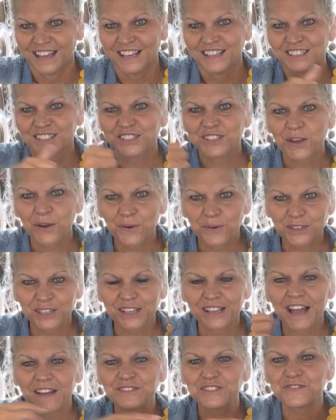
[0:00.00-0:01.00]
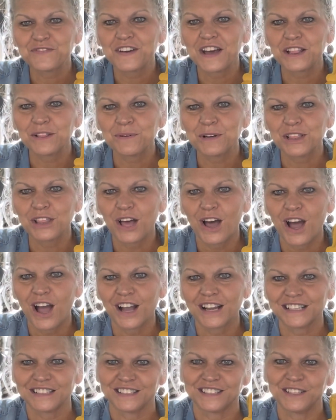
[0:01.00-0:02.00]
So you'll have to follow
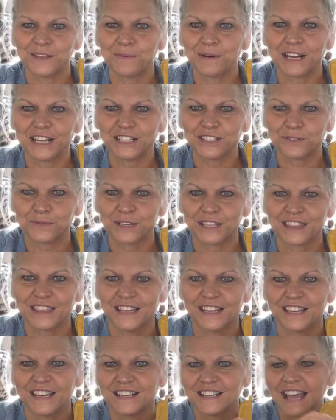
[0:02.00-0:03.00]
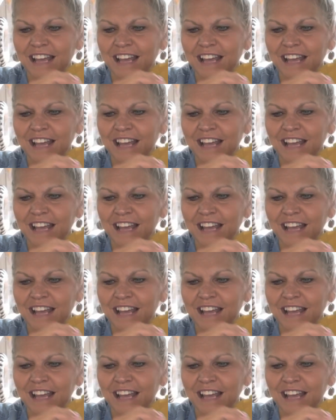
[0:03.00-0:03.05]
along and see what I do with it.